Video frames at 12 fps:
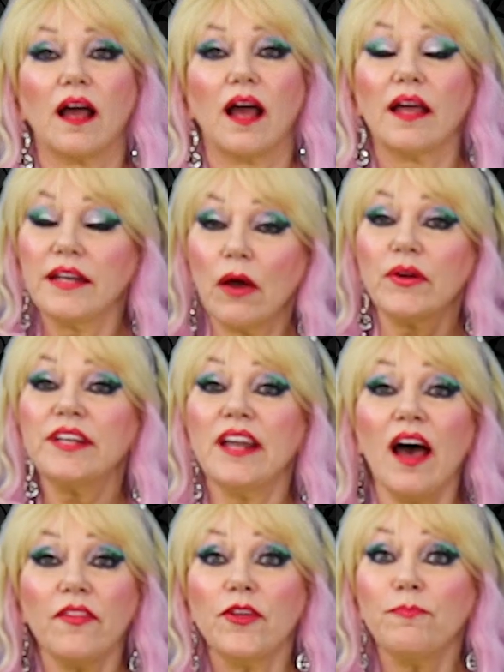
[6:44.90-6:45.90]
Now,
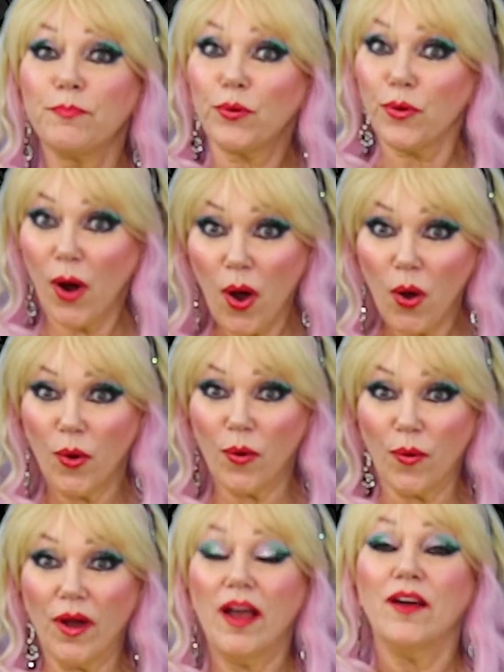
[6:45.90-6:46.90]
another
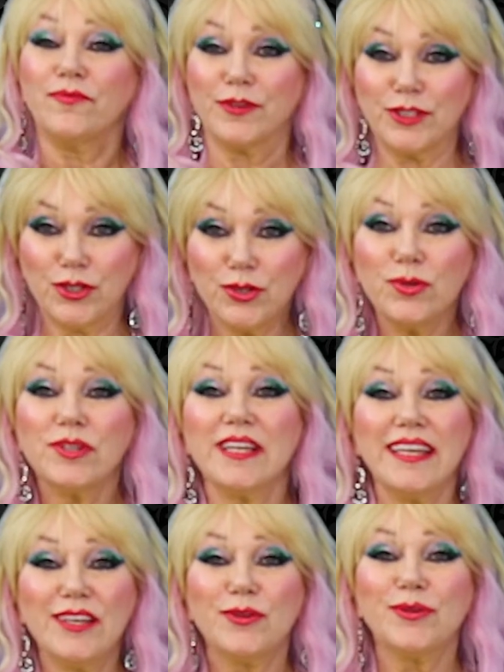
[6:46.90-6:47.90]
pro for dual
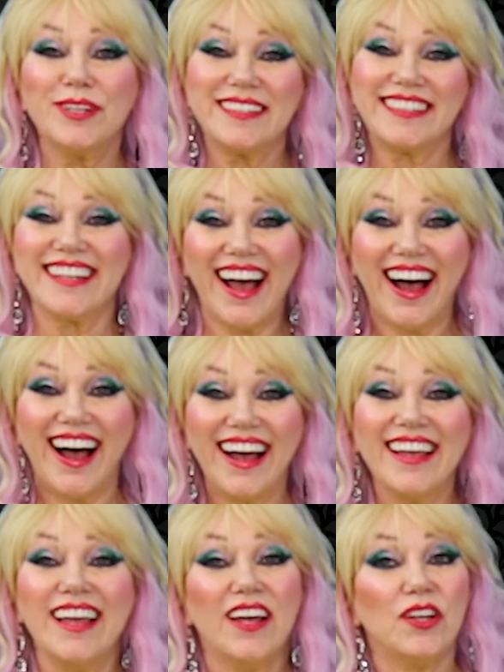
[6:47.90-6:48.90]
key units are
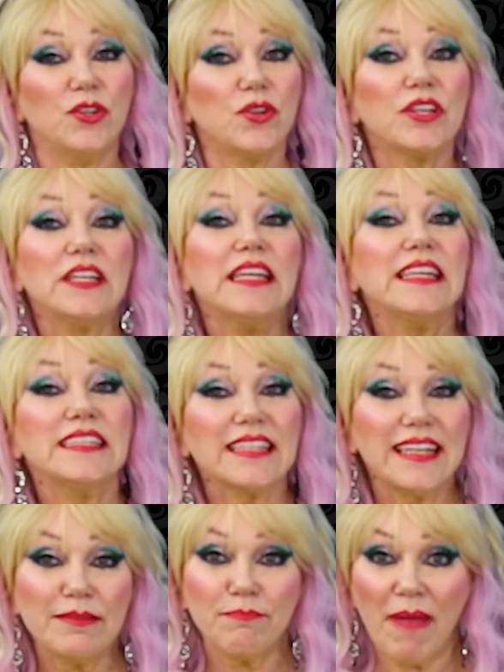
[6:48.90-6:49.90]
you can
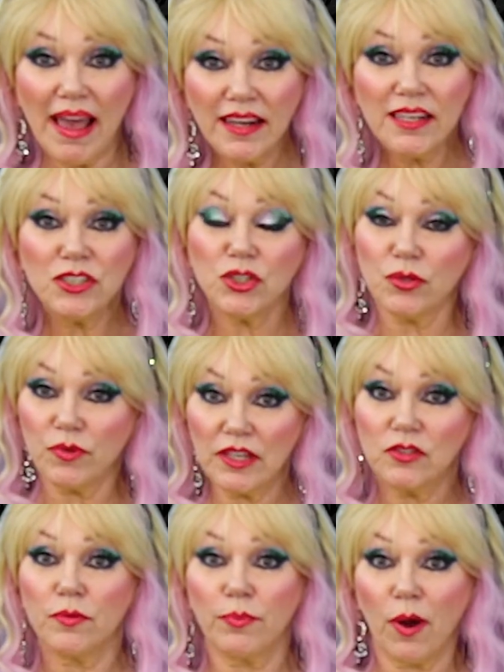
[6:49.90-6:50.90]
easily manage your
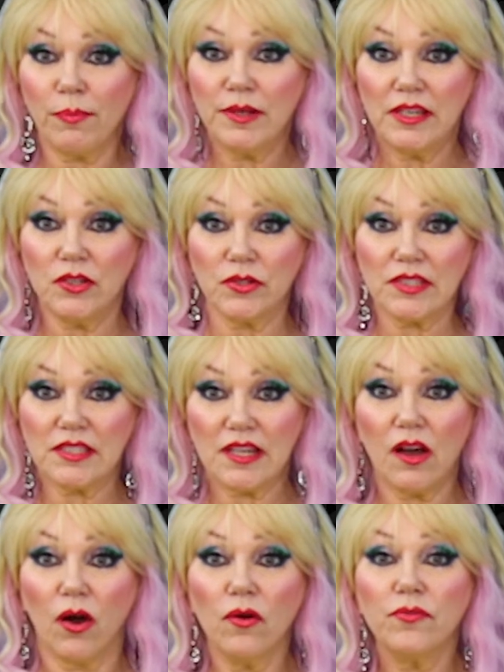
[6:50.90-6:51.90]
rental property
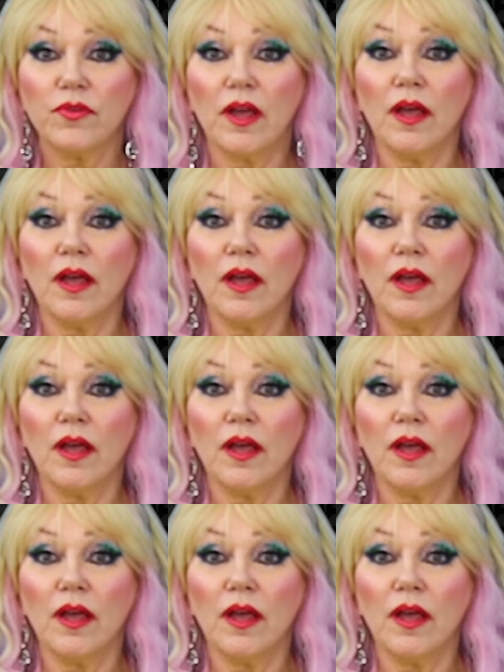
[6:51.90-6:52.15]
yourself